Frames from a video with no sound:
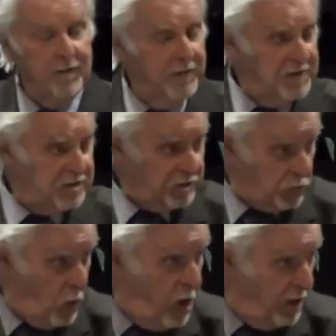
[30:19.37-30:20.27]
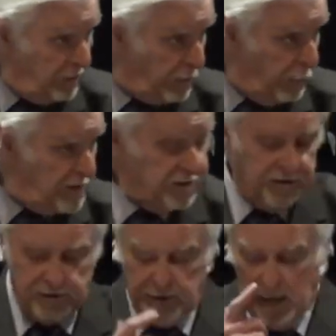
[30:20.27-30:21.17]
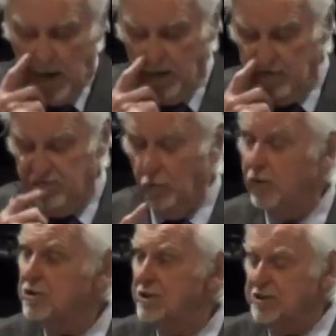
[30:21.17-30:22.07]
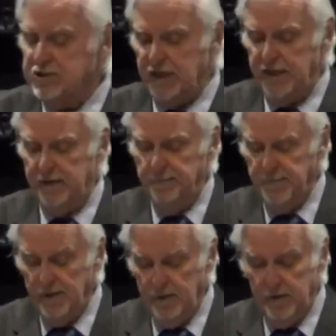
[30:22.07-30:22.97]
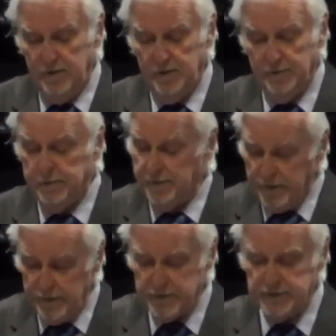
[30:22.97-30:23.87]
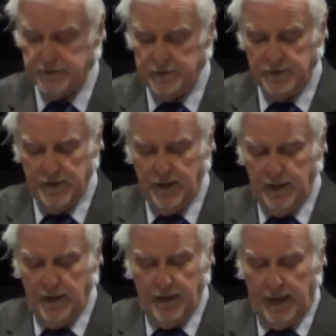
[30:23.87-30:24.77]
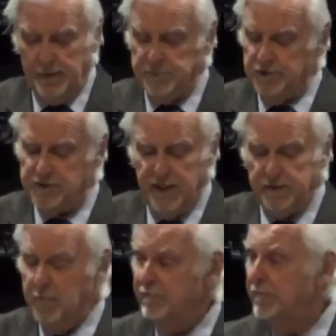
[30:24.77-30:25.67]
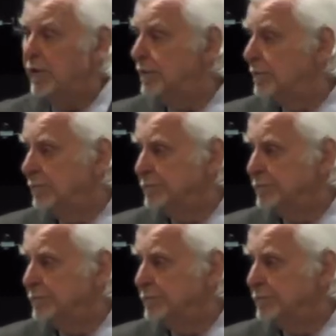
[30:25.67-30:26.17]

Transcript: this strong Christian foolishly said, Yes, I'm just like my father.